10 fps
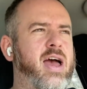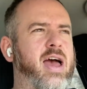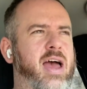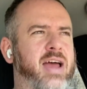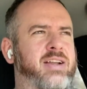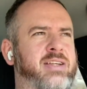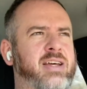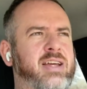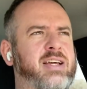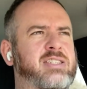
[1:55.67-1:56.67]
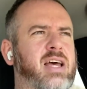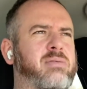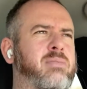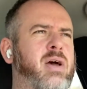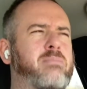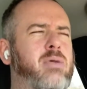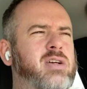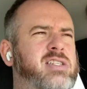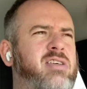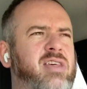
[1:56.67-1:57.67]
And he said
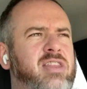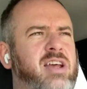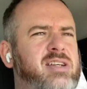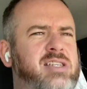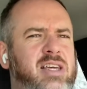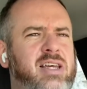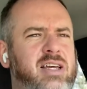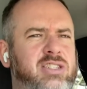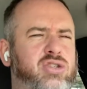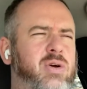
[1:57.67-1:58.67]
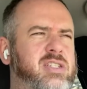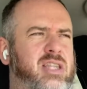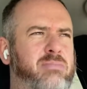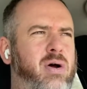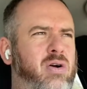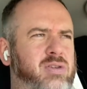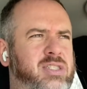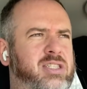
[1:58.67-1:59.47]
most of the things he enjoys the most,